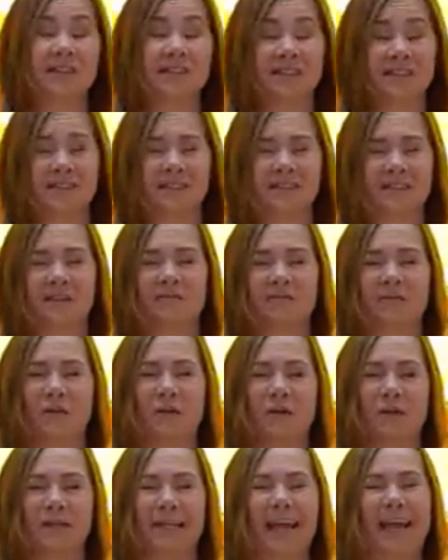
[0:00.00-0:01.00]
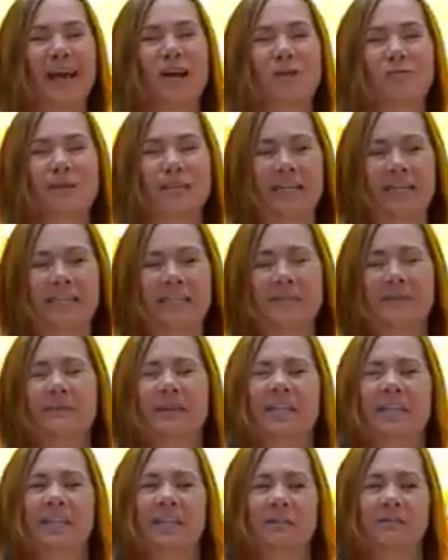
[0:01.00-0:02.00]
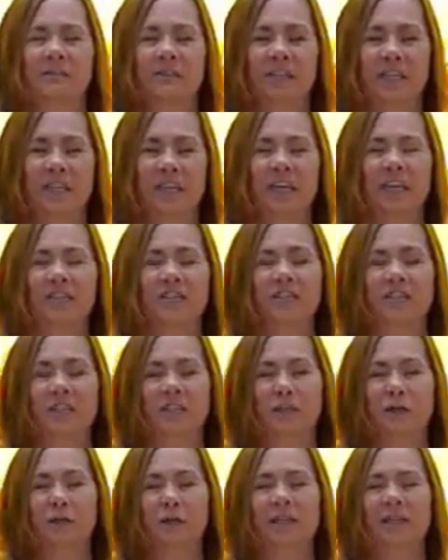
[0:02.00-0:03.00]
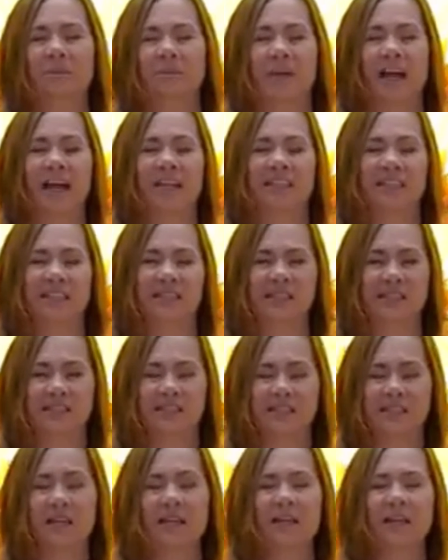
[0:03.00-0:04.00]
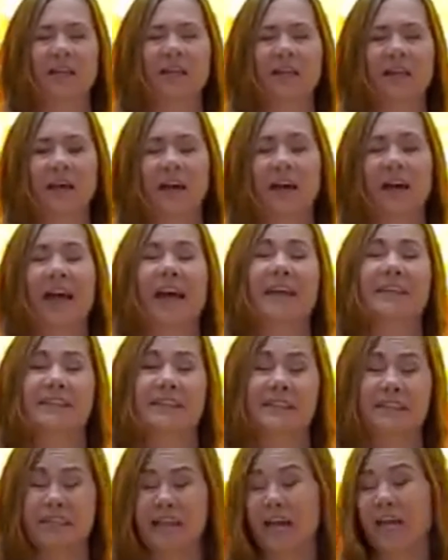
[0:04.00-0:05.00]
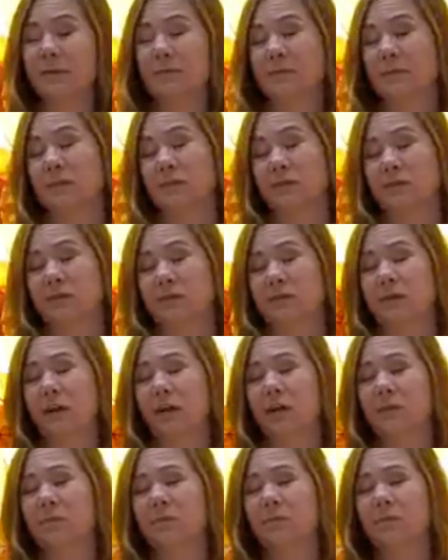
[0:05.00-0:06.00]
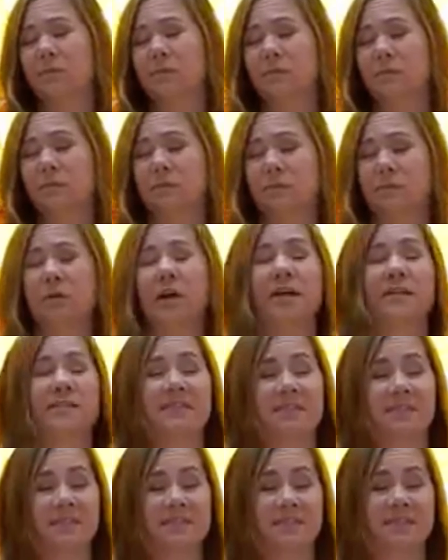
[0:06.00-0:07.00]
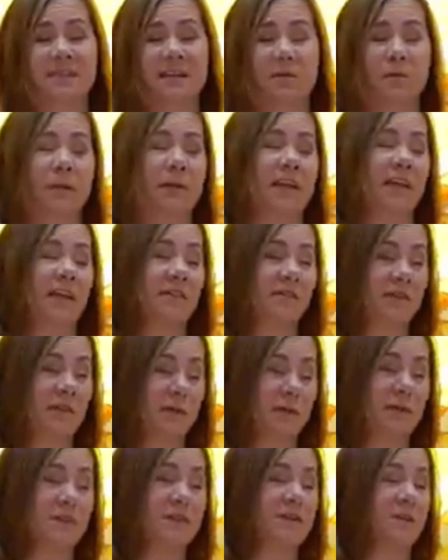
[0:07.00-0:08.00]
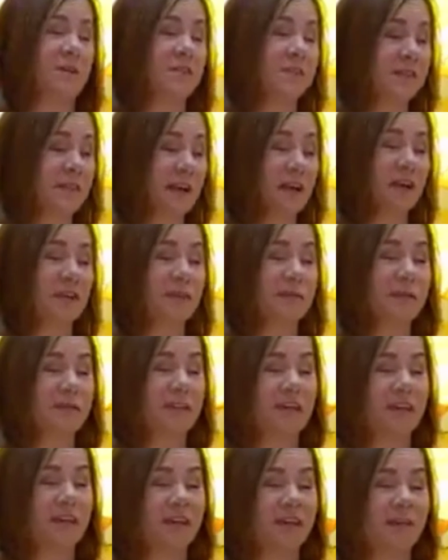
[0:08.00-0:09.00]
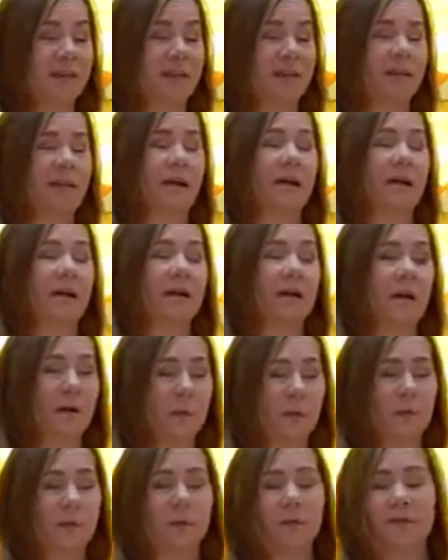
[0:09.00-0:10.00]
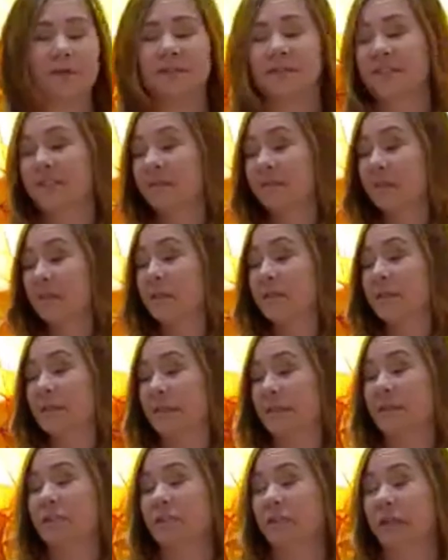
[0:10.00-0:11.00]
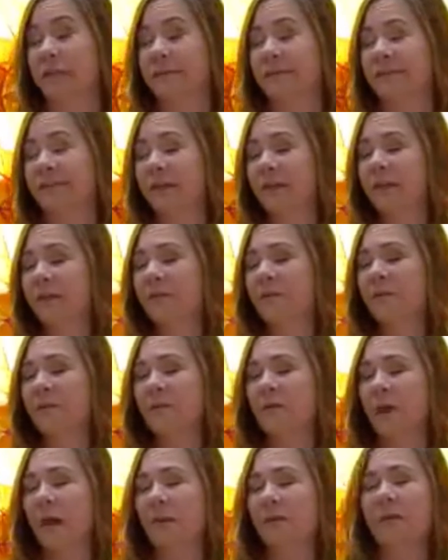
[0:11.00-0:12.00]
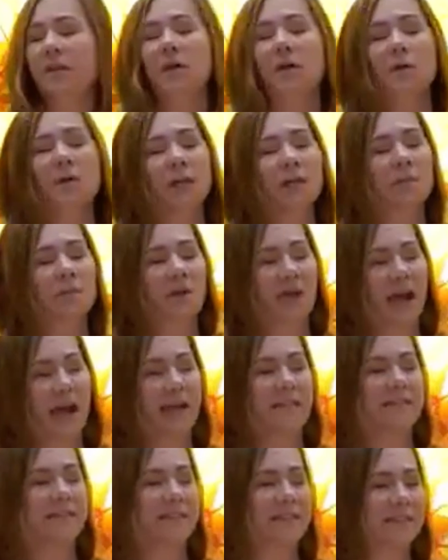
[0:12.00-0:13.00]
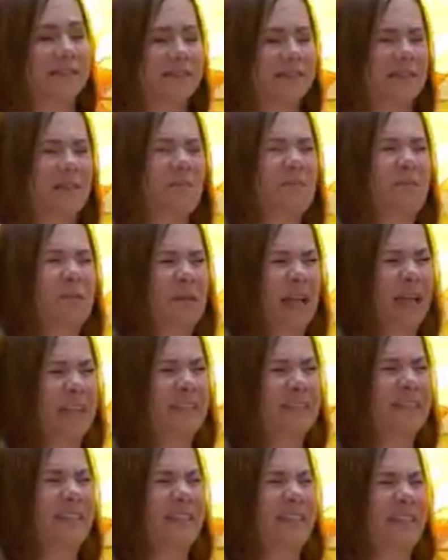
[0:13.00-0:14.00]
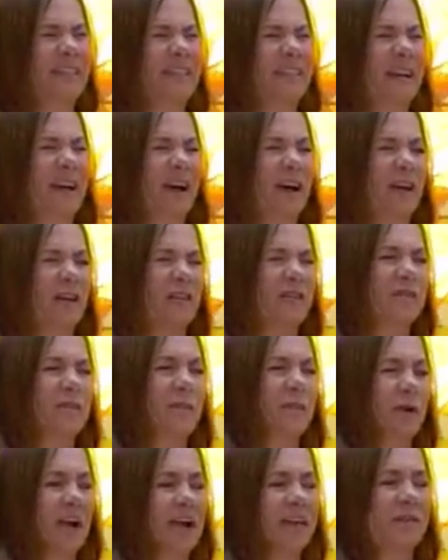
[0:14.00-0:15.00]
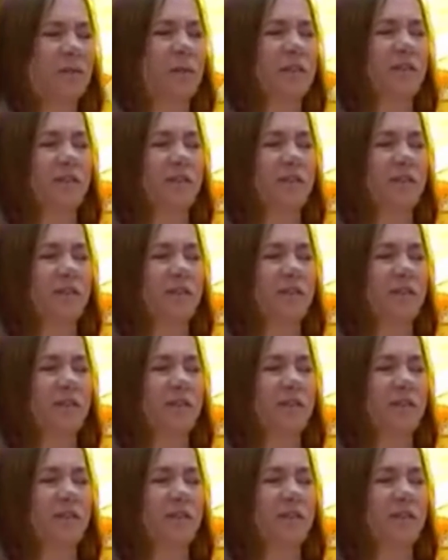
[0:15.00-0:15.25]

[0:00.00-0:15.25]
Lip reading: to step forward now because many of the ancient yogic practice has stemmed from processes that we have used ourselves in our own civilization. And the yogic practice is a blending of breath with